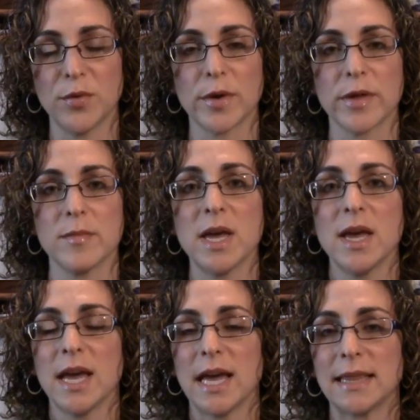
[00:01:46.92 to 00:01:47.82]
for them,
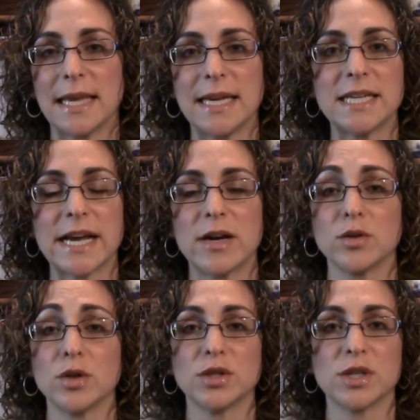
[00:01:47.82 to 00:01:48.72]
and lay
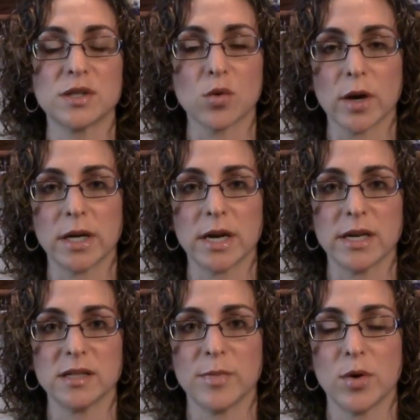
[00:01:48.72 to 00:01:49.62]
down
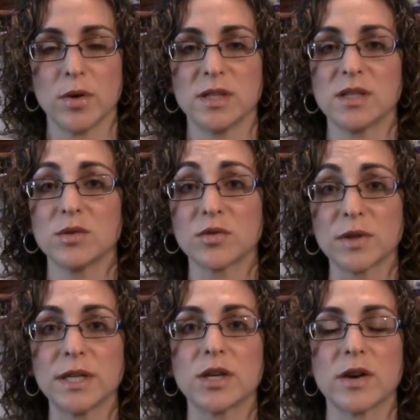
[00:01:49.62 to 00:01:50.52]
disorganized bone. And so it's
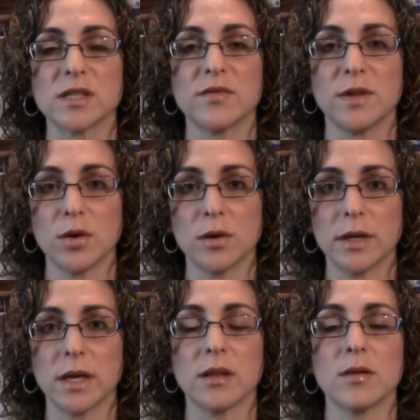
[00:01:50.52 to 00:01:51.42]
really aggressive
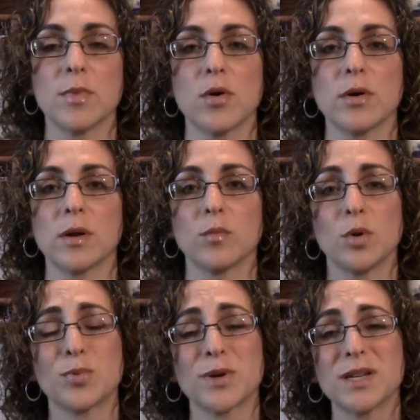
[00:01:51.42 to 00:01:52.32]
locally in the bone and
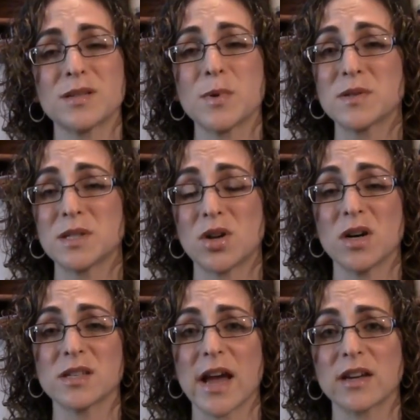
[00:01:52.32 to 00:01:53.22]
will predispose the
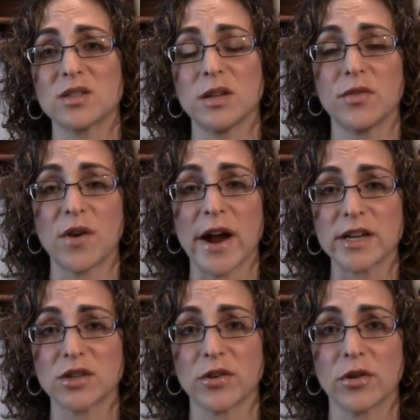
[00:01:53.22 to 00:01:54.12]
dogs to actually
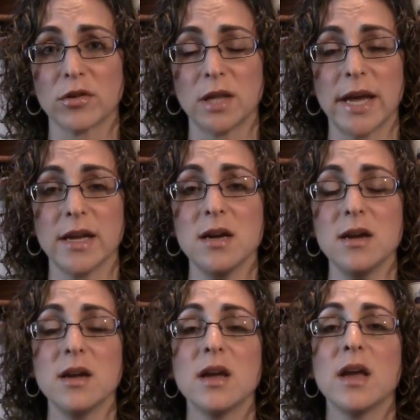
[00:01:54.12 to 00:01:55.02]
fracturing their leg.
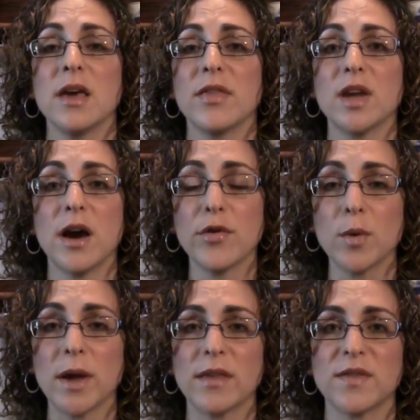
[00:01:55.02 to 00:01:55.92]
The other
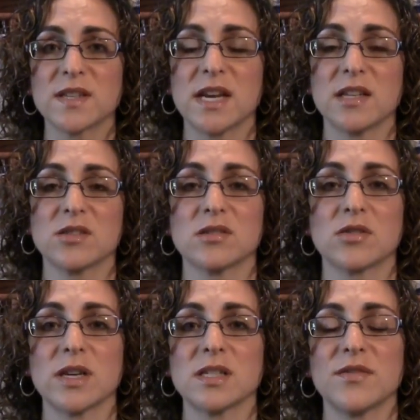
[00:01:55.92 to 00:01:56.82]
way that this cancer is
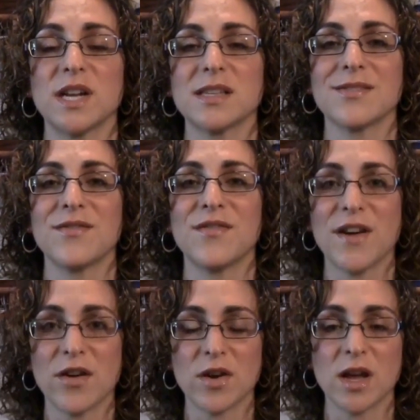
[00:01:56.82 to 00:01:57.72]
aggressive, it has a
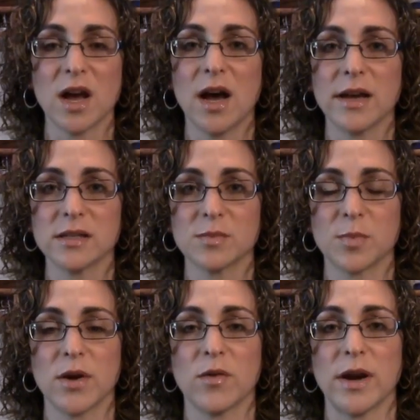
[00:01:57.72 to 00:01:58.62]
very high
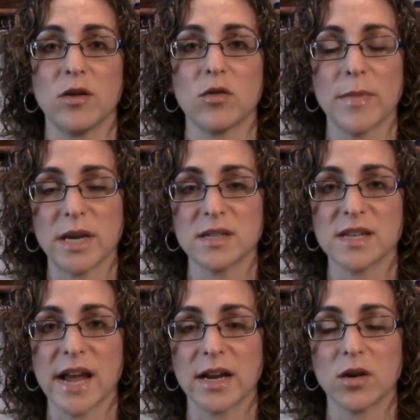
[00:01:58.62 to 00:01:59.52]
spread rate or
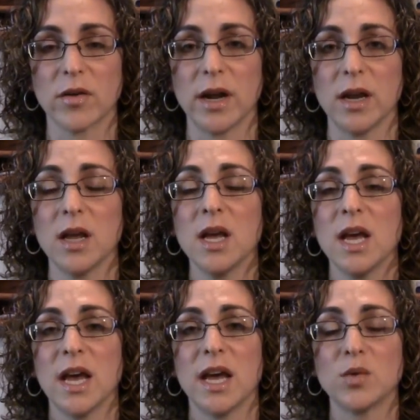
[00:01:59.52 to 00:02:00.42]
metastatic rate.
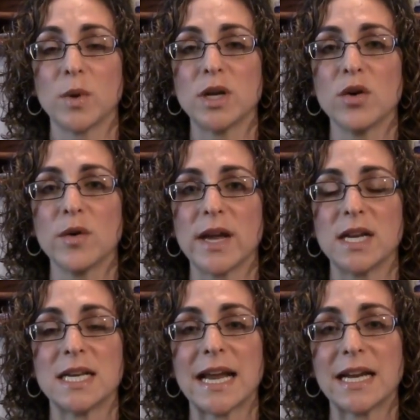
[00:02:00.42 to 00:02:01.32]
And we know
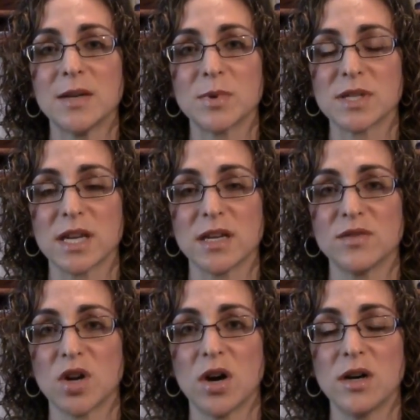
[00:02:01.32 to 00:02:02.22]
that 90%
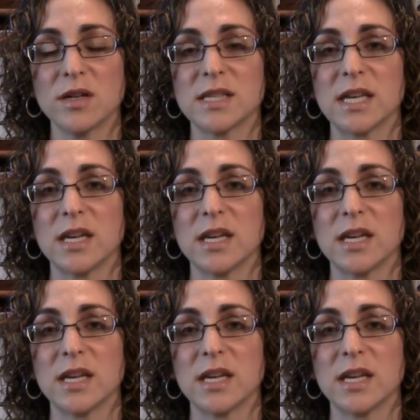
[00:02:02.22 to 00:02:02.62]
of dogs